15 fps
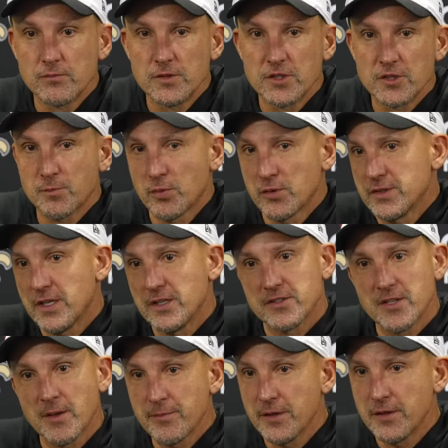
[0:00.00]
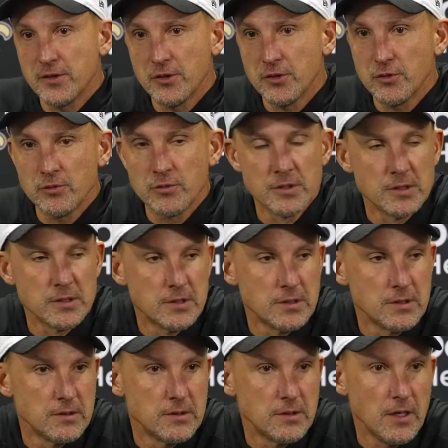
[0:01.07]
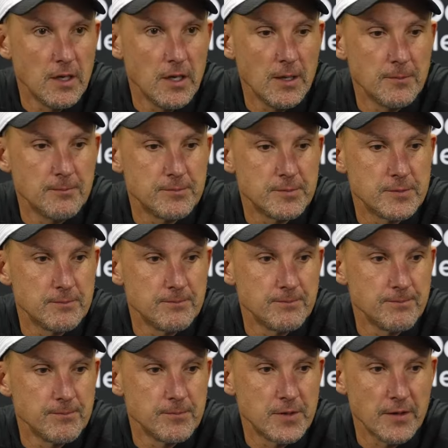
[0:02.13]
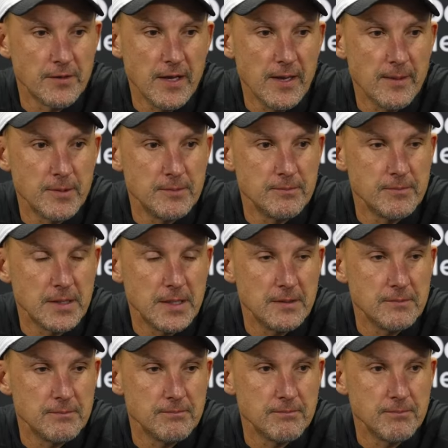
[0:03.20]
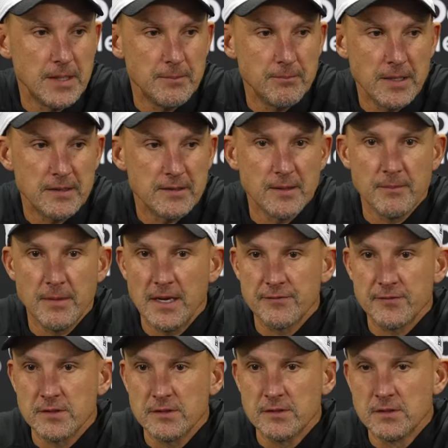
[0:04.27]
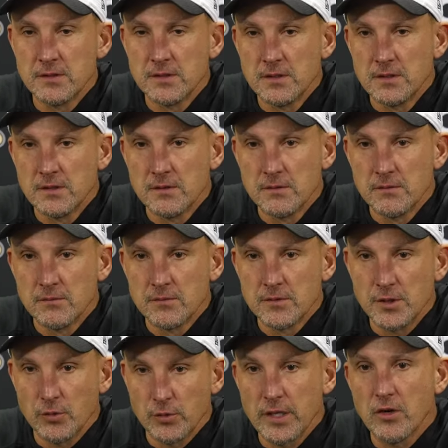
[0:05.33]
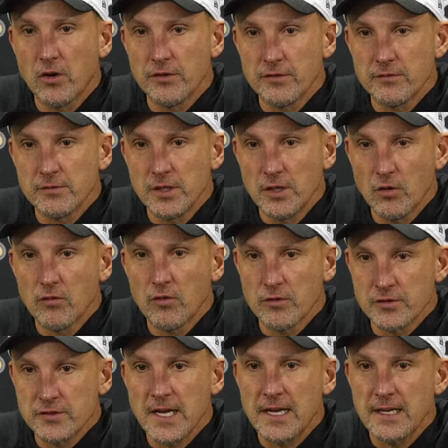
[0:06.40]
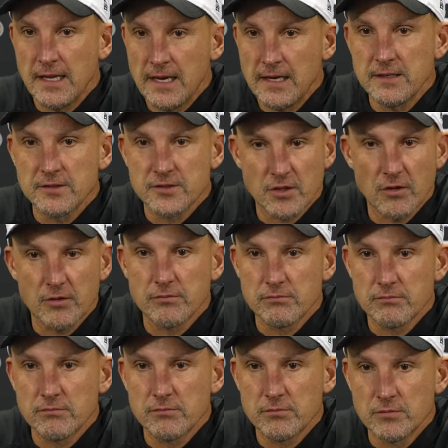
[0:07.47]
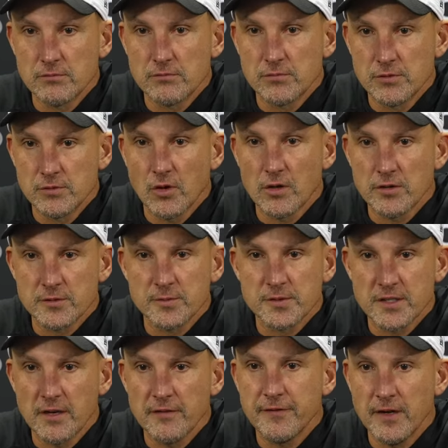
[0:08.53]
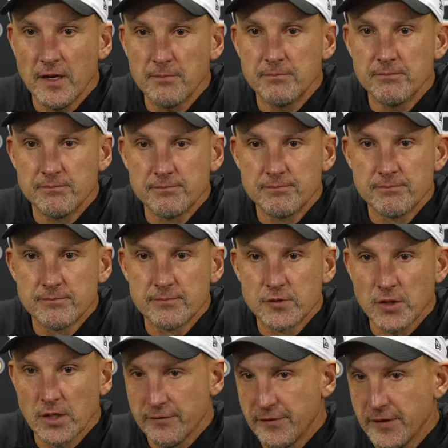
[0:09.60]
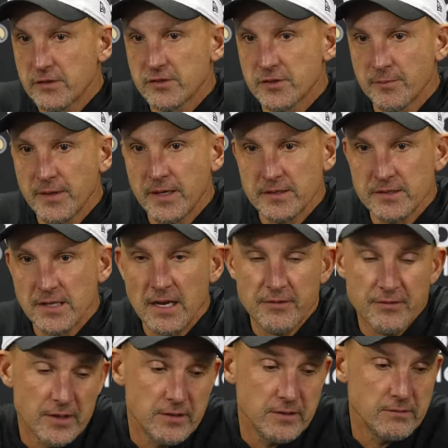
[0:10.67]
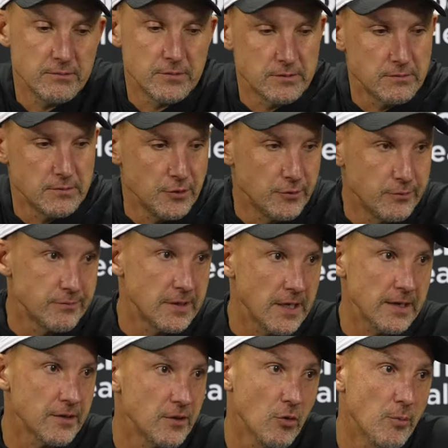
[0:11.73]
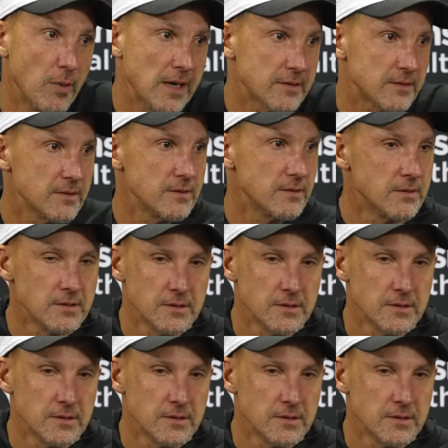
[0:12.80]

just present something new uh, to them and, and, and make them have to, you know, get on get over on the sideline and start drawing some stuff up and trying to figure some things out. And then you, you kind of go back to